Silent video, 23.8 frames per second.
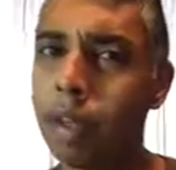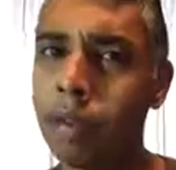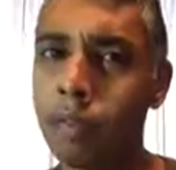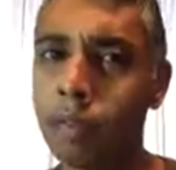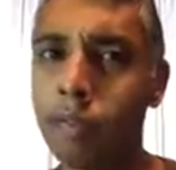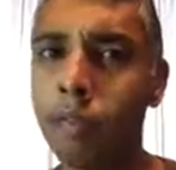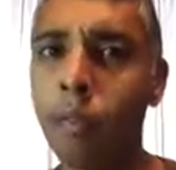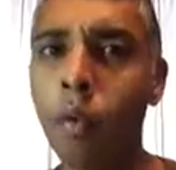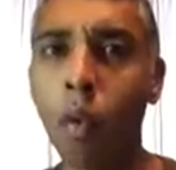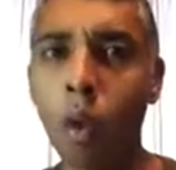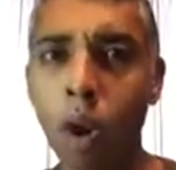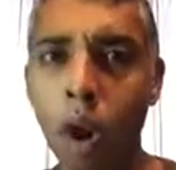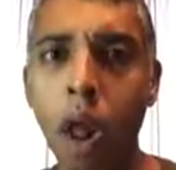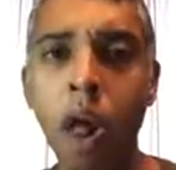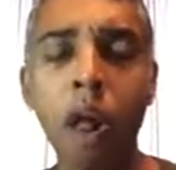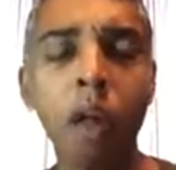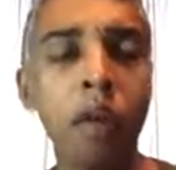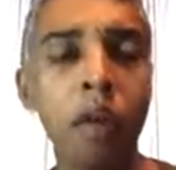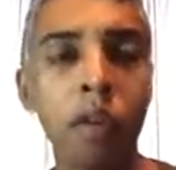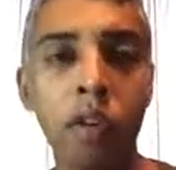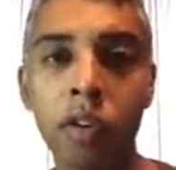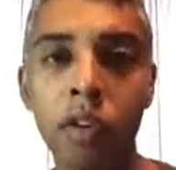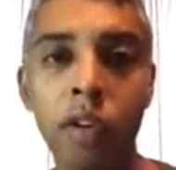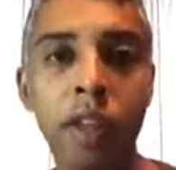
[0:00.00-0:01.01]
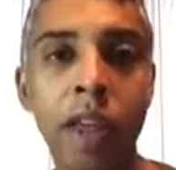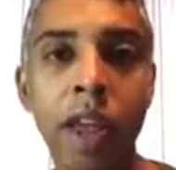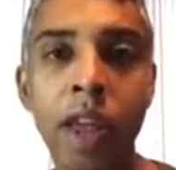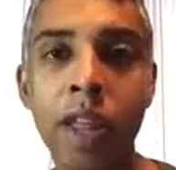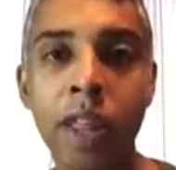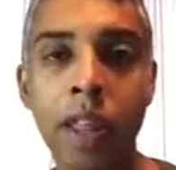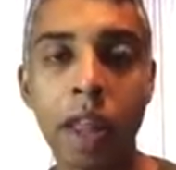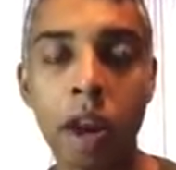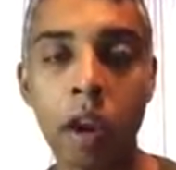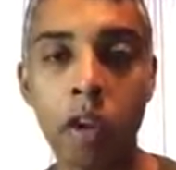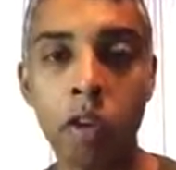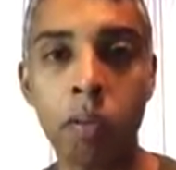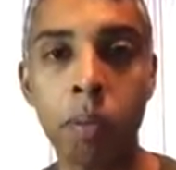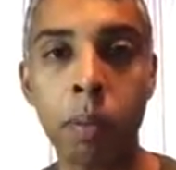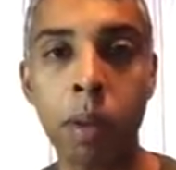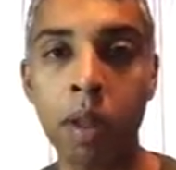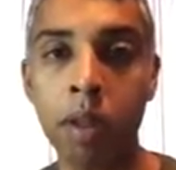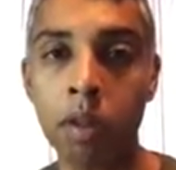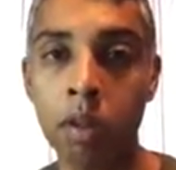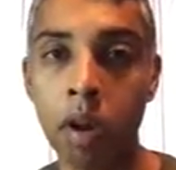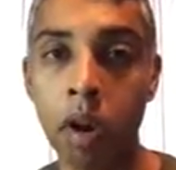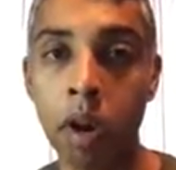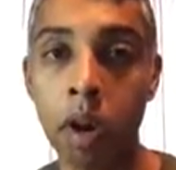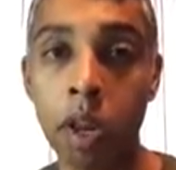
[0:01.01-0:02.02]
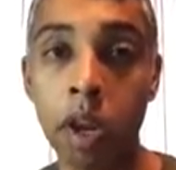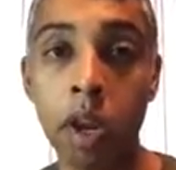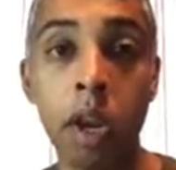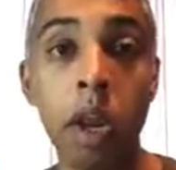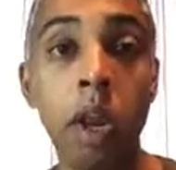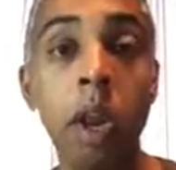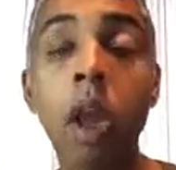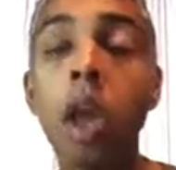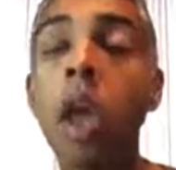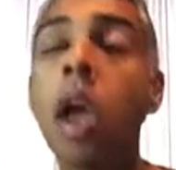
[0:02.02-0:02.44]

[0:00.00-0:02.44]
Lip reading: that $4 a day that I spent on it.